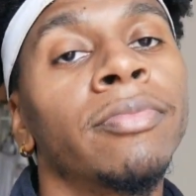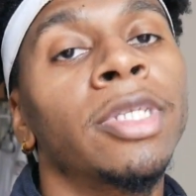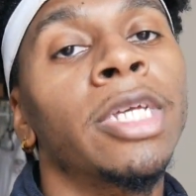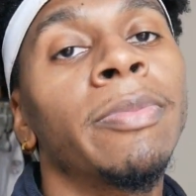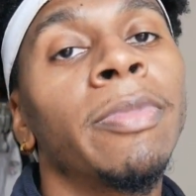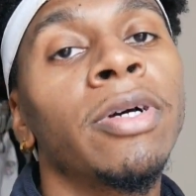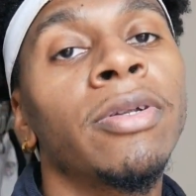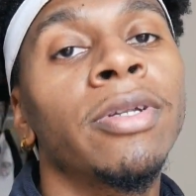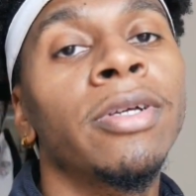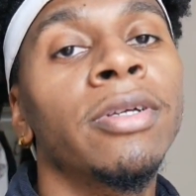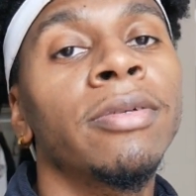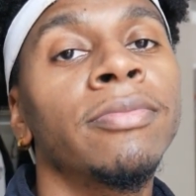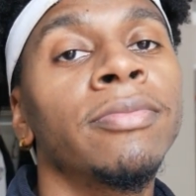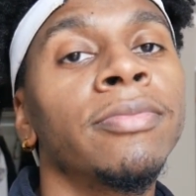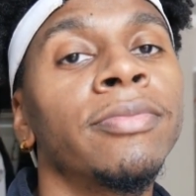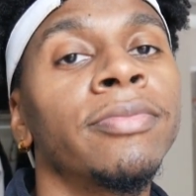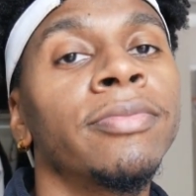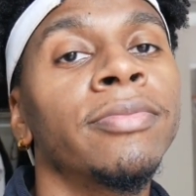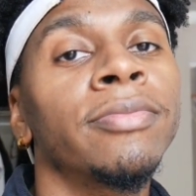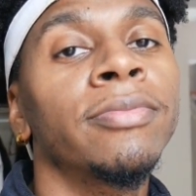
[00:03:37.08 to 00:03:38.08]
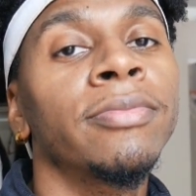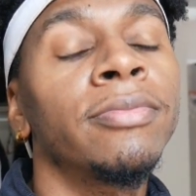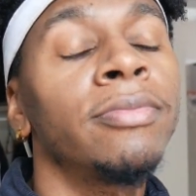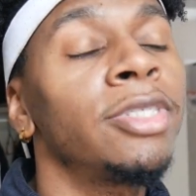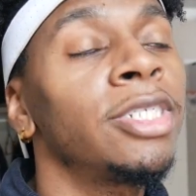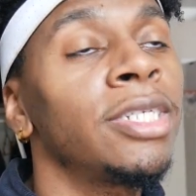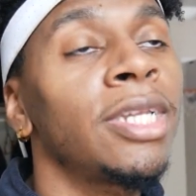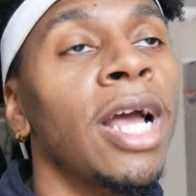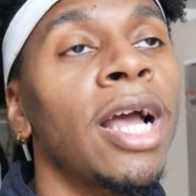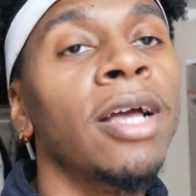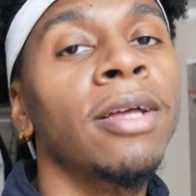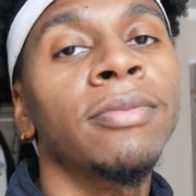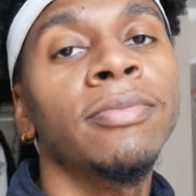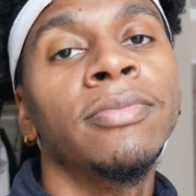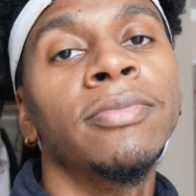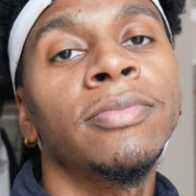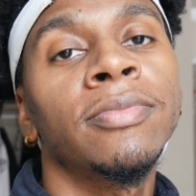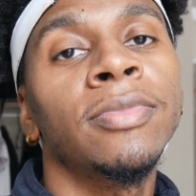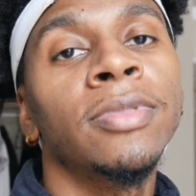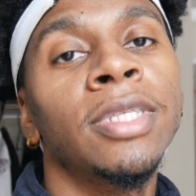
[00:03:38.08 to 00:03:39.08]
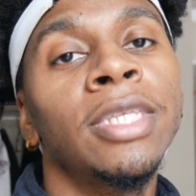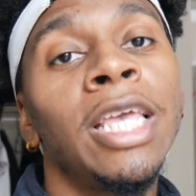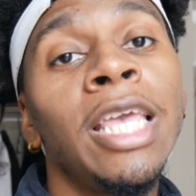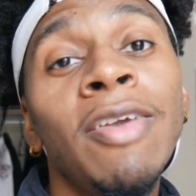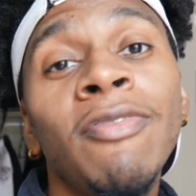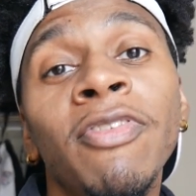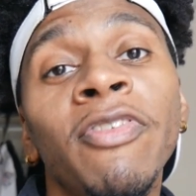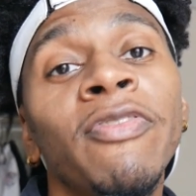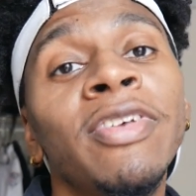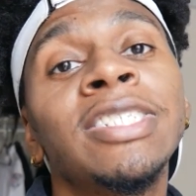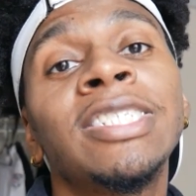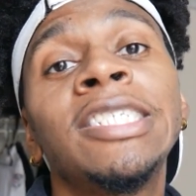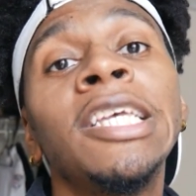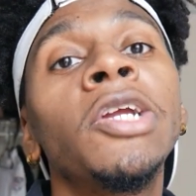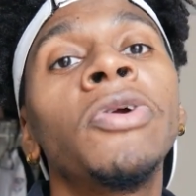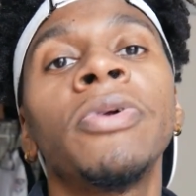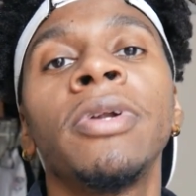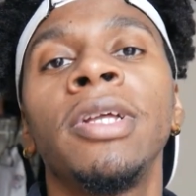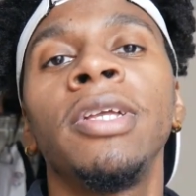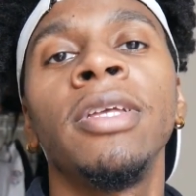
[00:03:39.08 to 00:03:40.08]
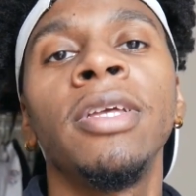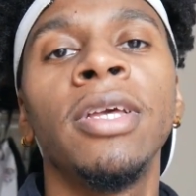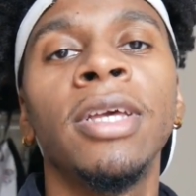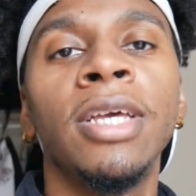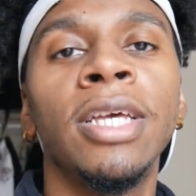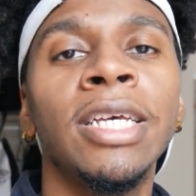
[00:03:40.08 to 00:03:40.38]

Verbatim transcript: Come on now, she not even if it's secretly.